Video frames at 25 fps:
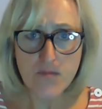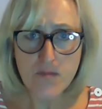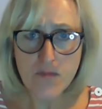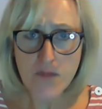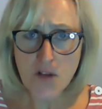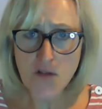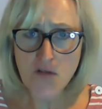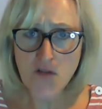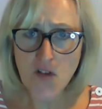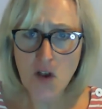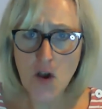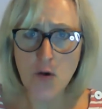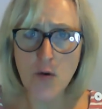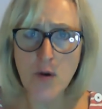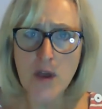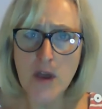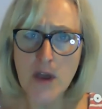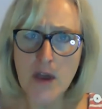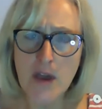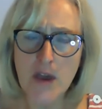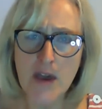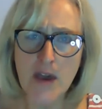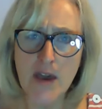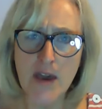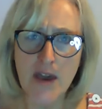So
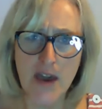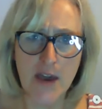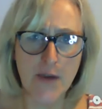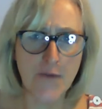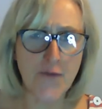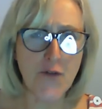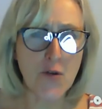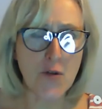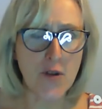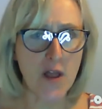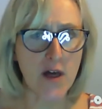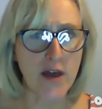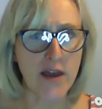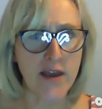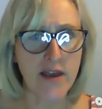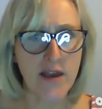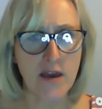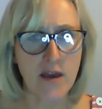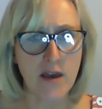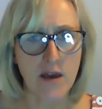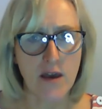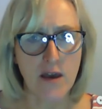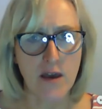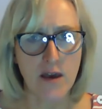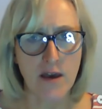if you'd
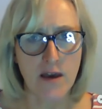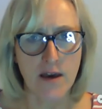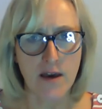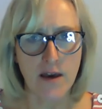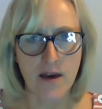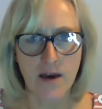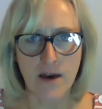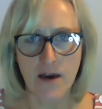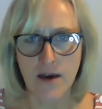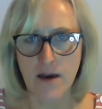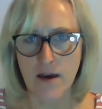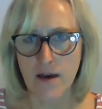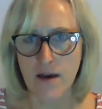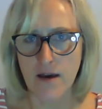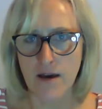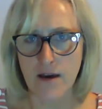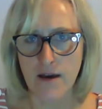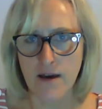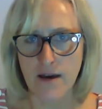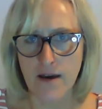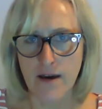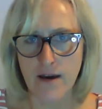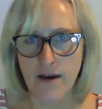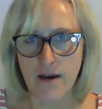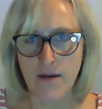like
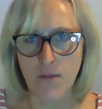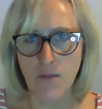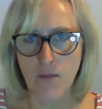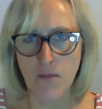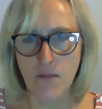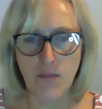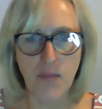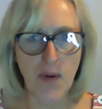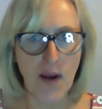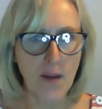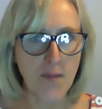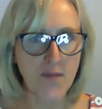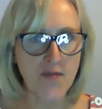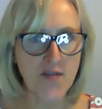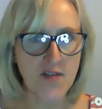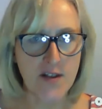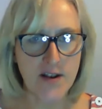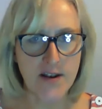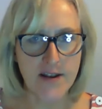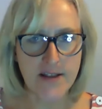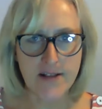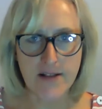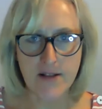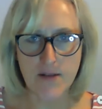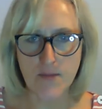perhaps a
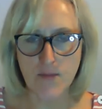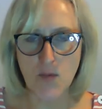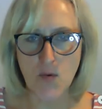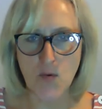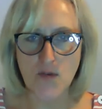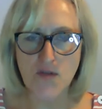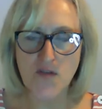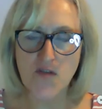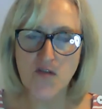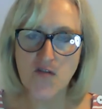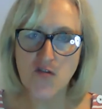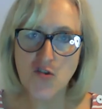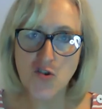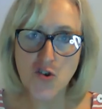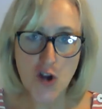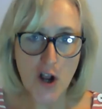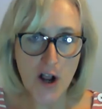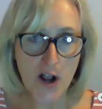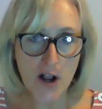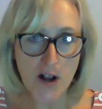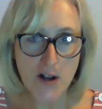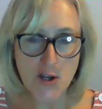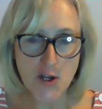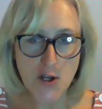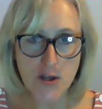little more
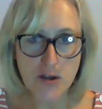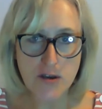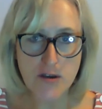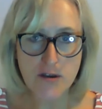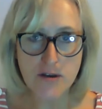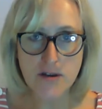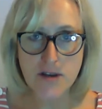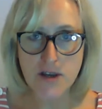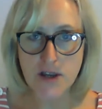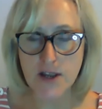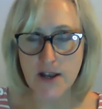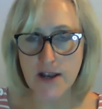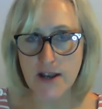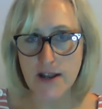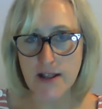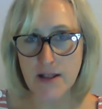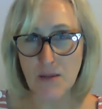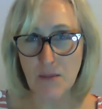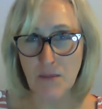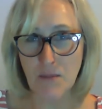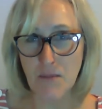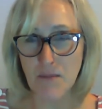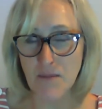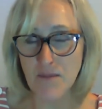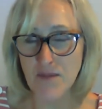structured, a
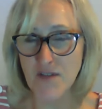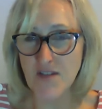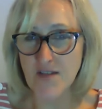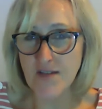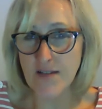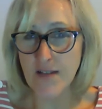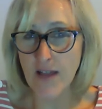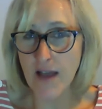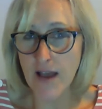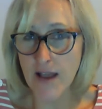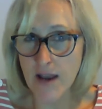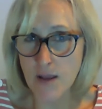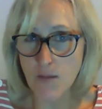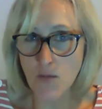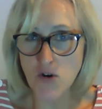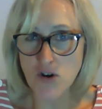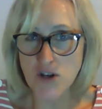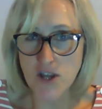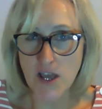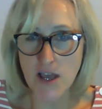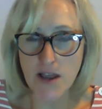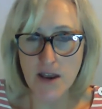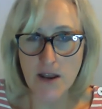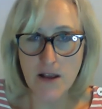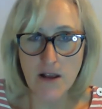little slightly more
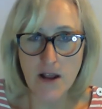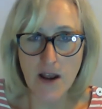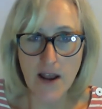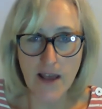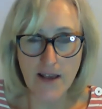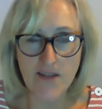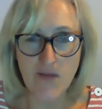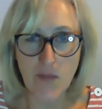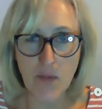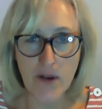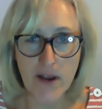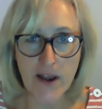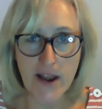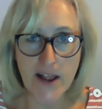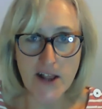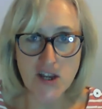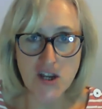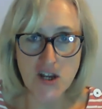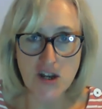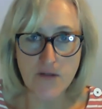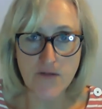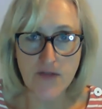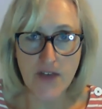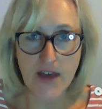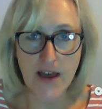technical
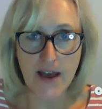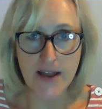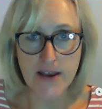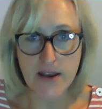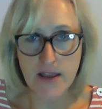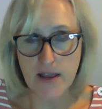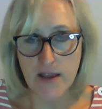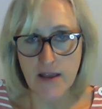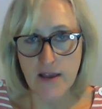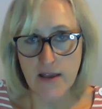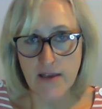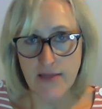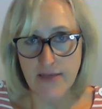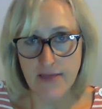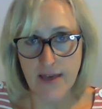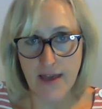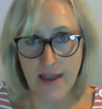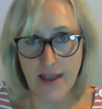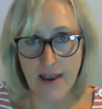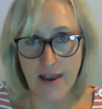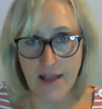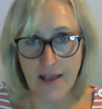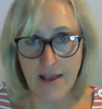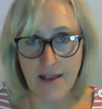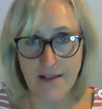explanation of that,
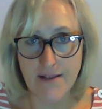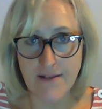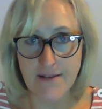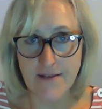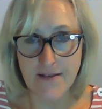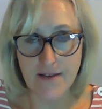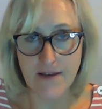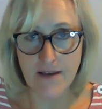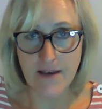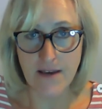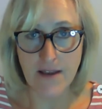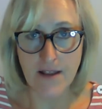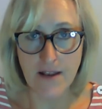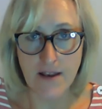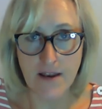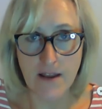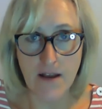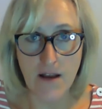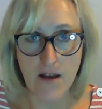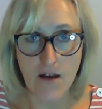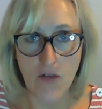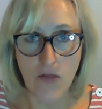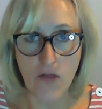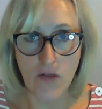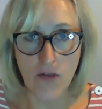then it's in
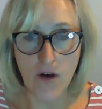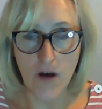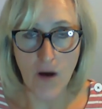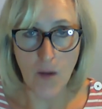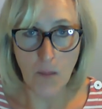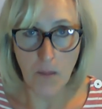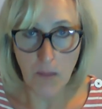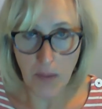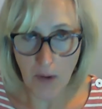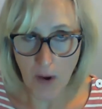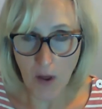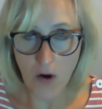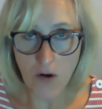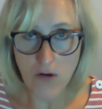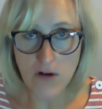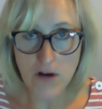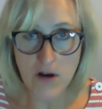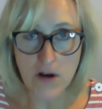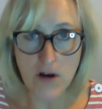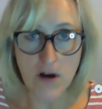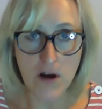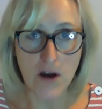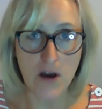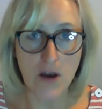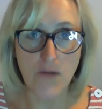a blog
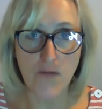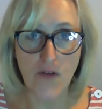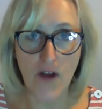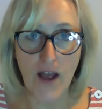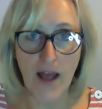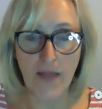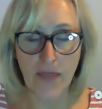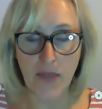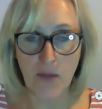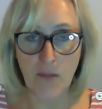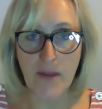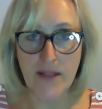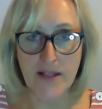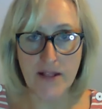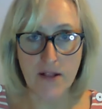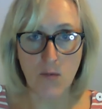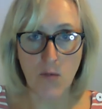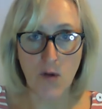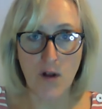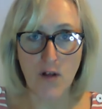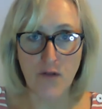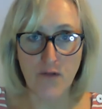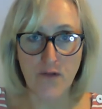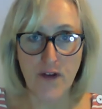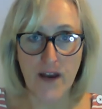over at the Mental
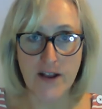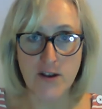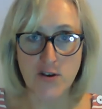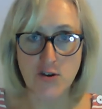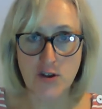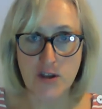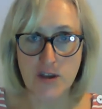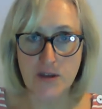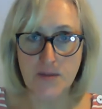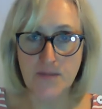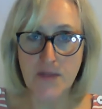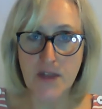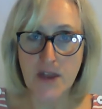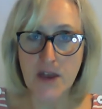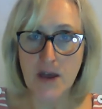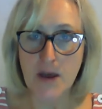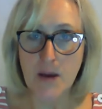Wealth Factory.